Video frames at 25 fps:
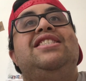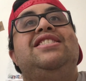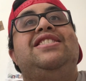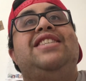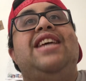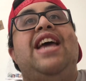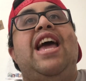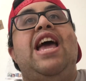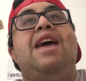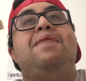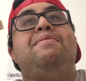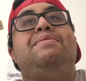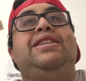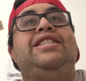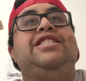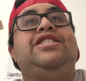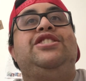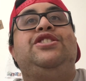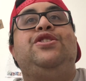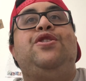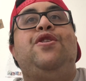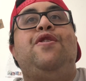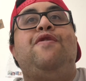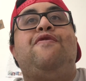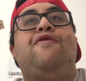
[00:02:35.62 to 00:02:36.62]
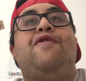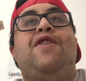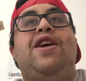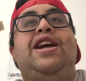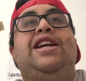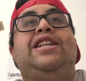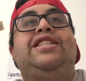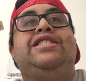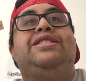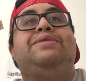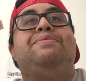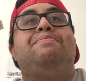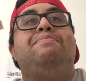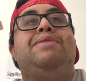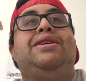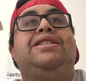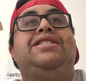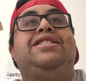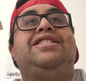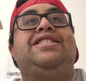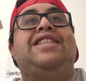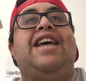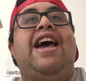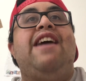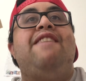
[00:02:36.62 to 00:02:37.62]
Sam and his new friends
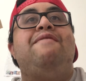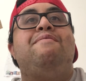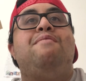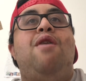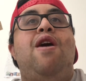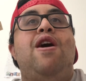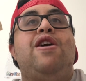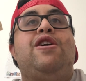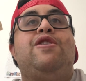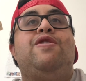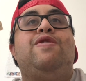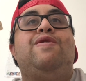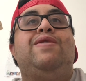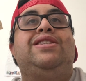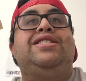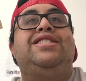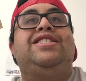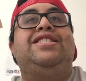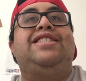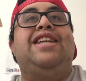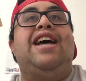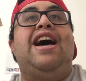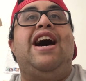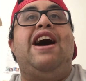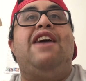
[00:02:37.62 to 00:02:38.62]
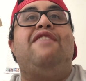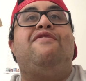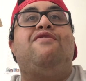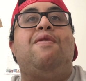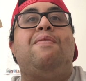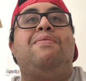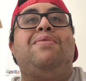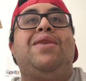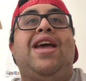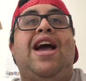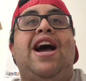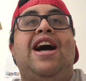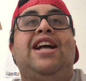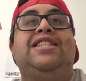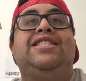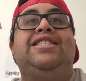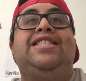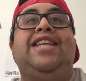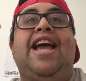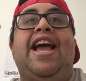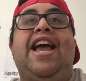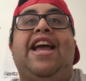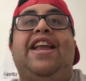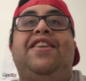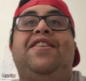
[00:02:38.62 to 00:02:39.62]
must save Michael and Star from the
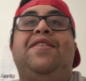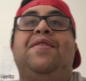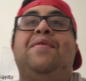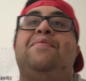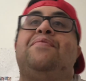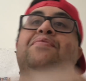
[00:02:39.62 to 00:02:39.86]
undead.